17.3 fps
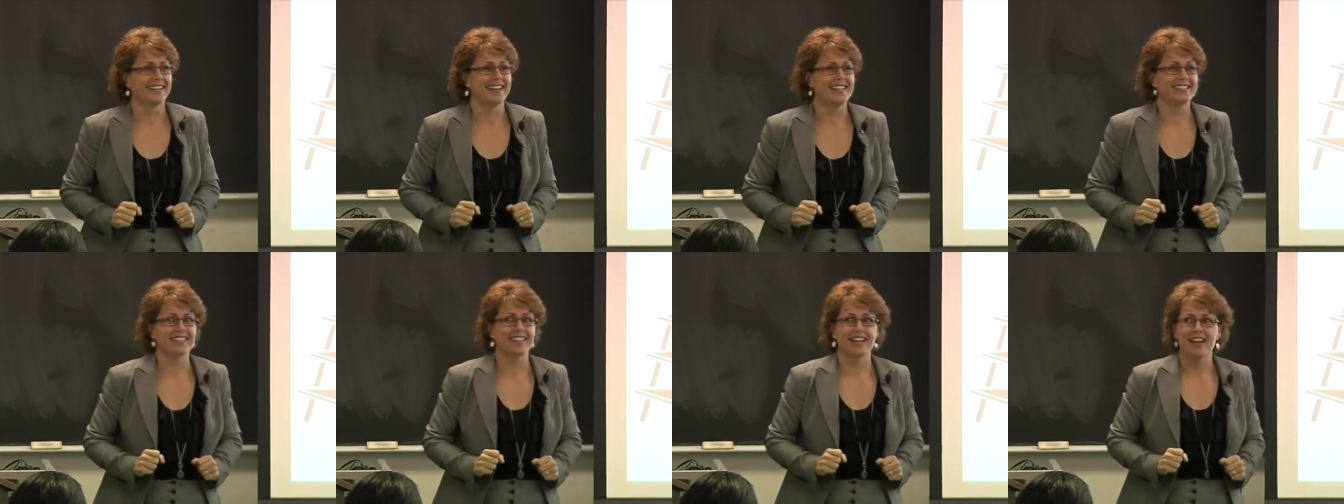I
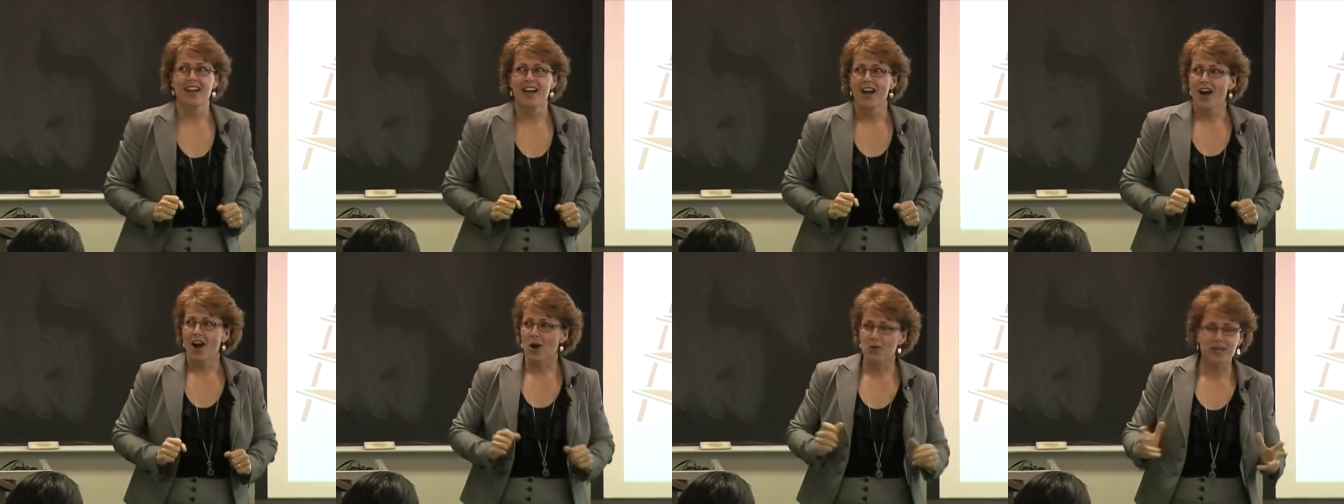said,
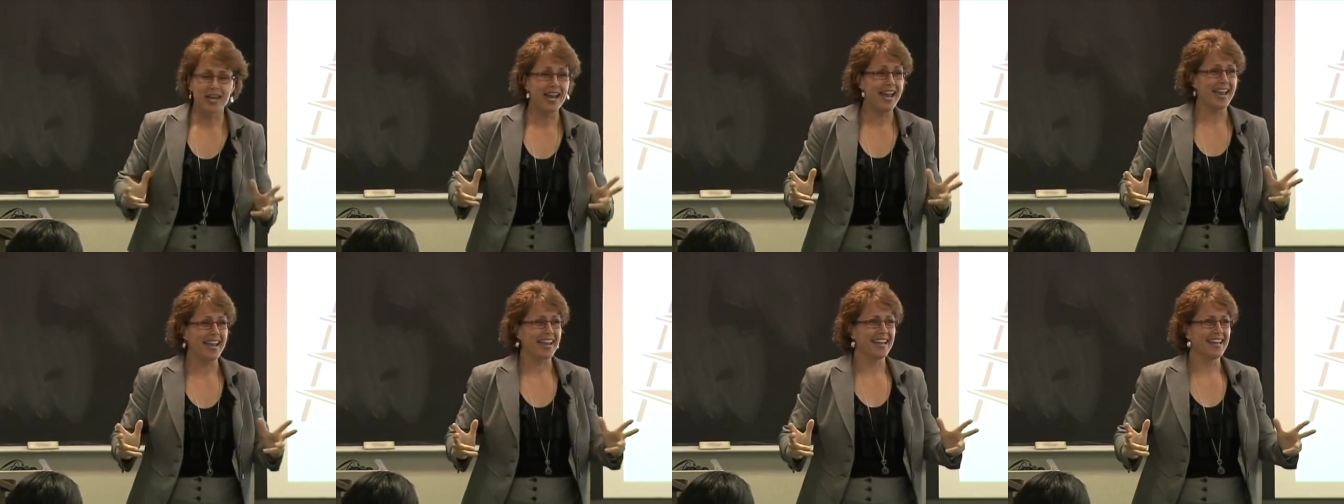
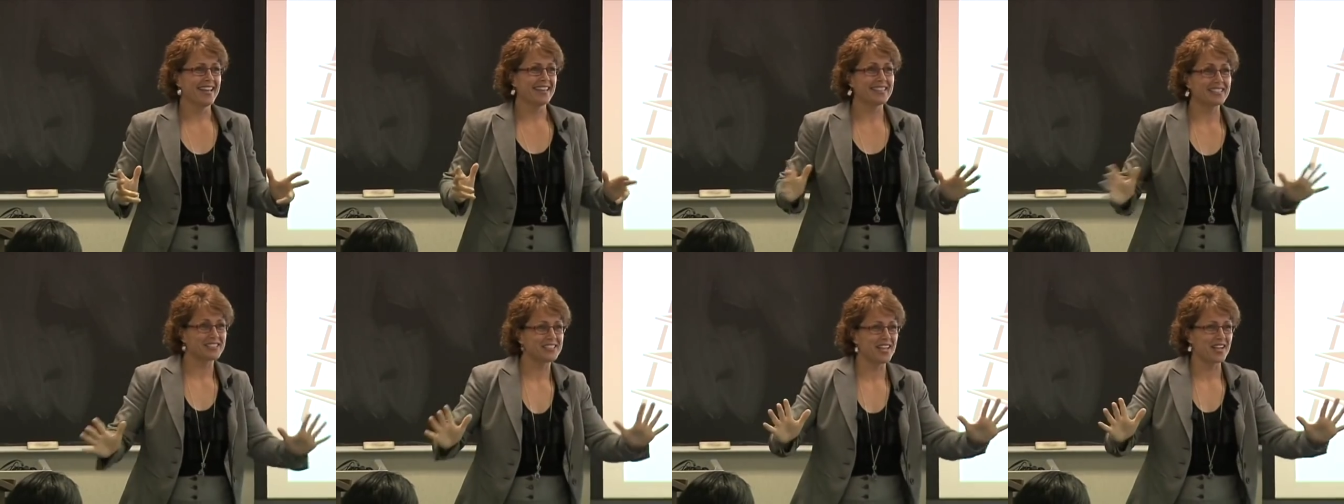okay,
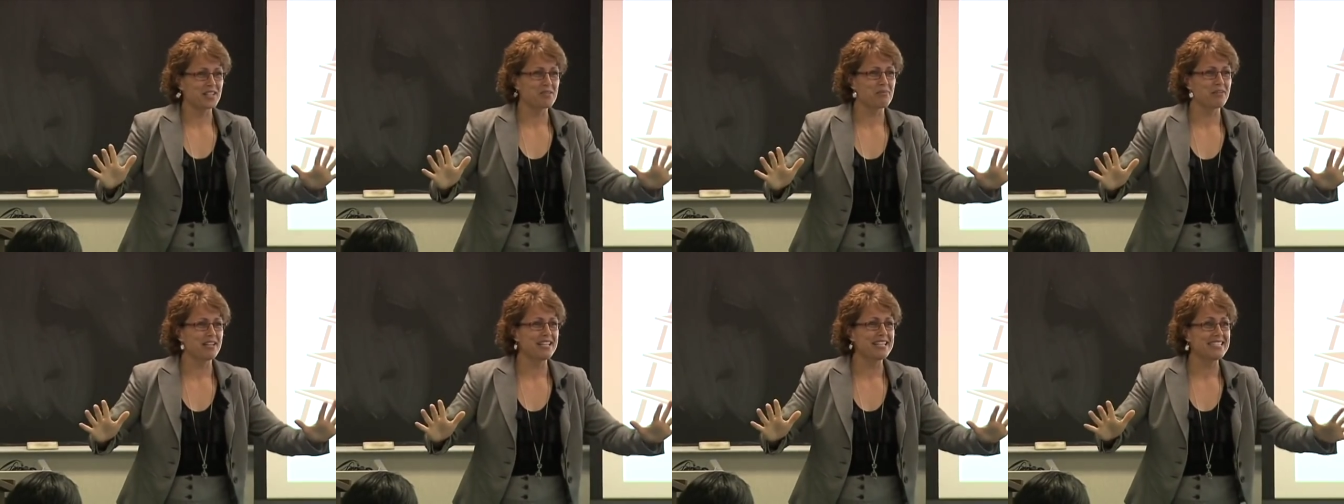this sounds
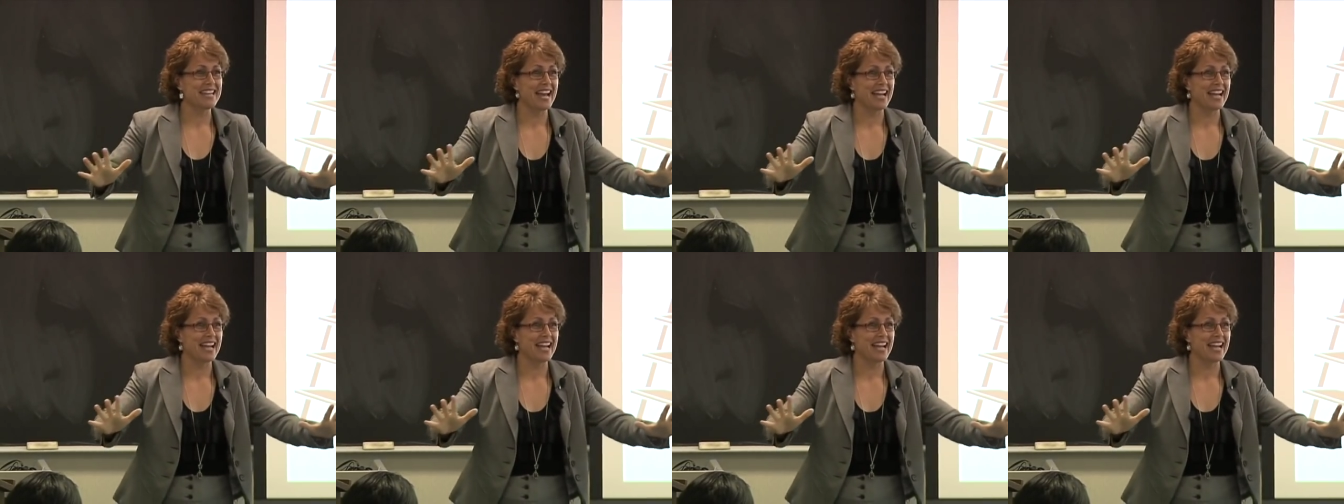pretty easy.